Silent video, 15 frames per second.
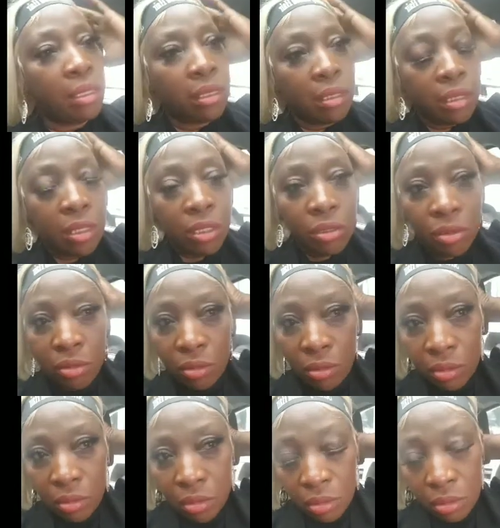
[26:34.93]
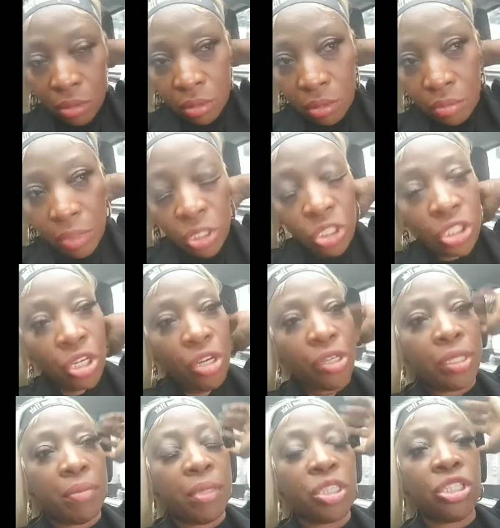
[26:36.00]
You know, my
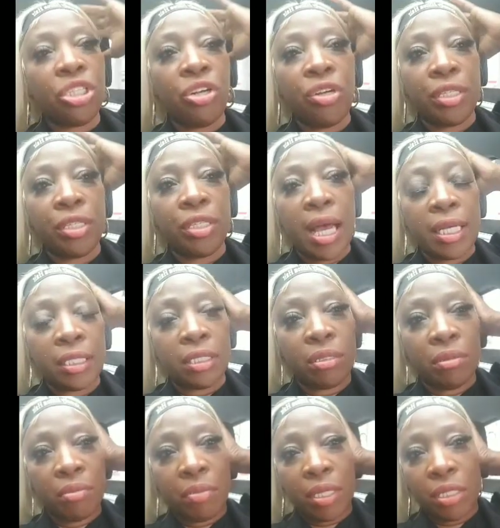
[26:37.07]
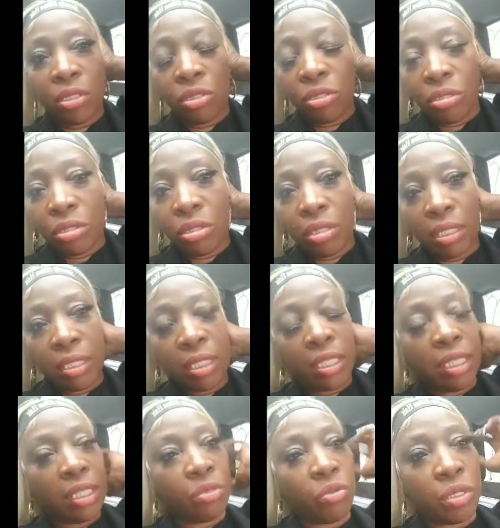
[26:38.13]
journey hasn't been
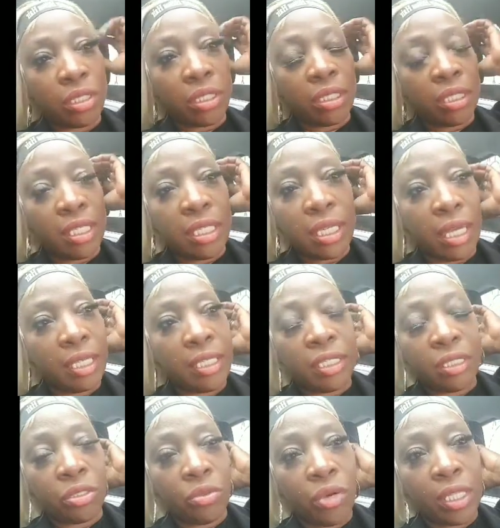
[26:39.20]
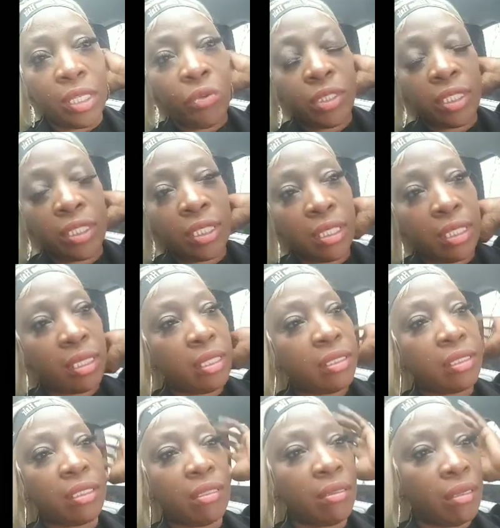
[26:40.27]
it wasn't an easy one. It's
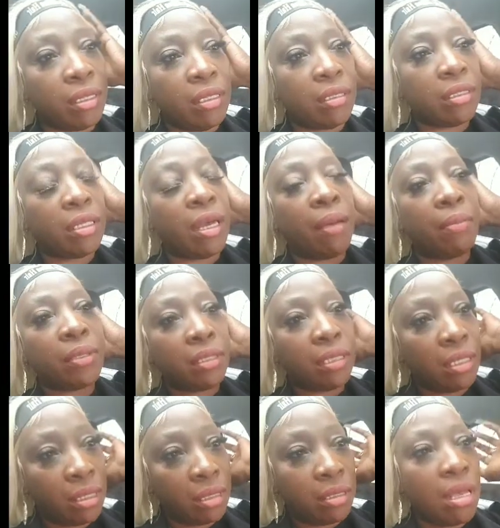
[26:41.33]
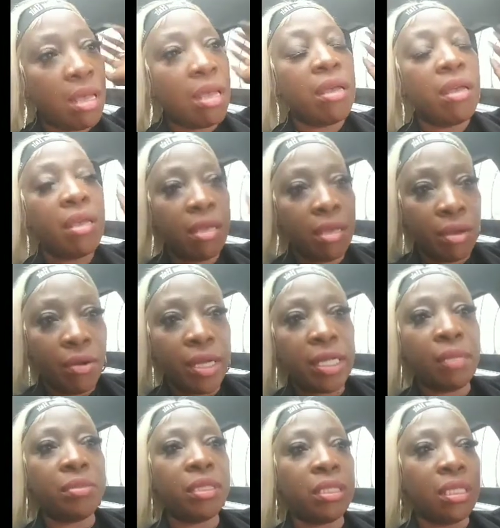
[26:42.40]
still not easy. I'm still here and
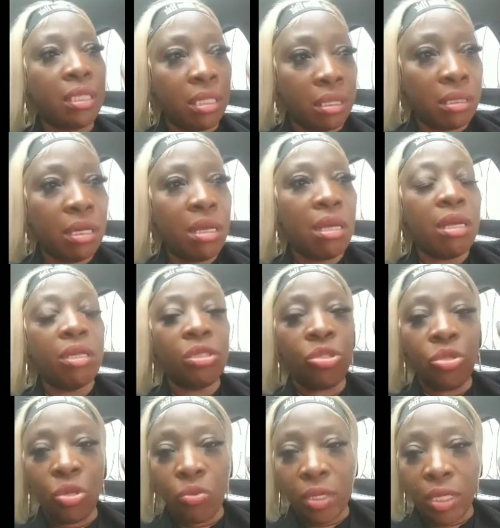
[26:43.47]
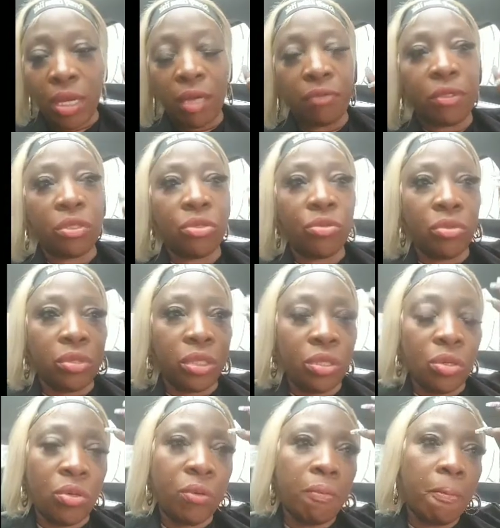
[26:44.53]
I'm still doing what I have to do.
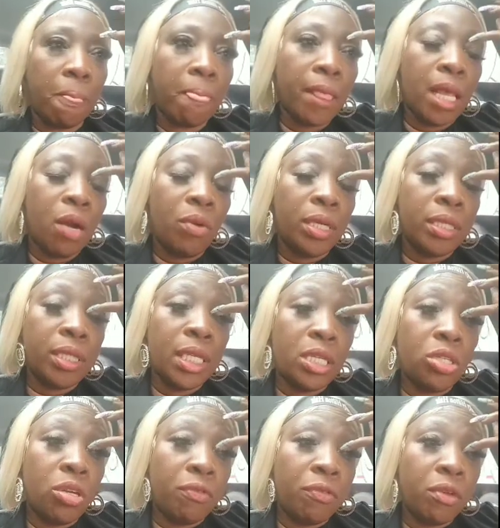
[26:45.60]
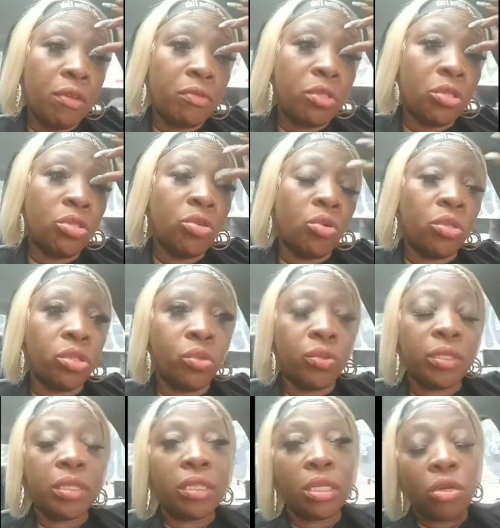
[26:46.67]
So I wanna say enough love to those who
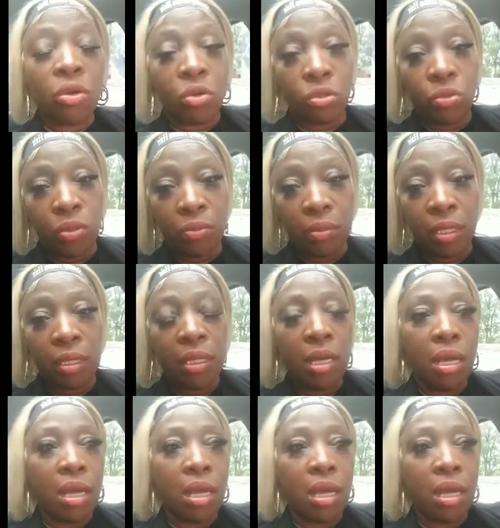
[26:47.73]
stick out with me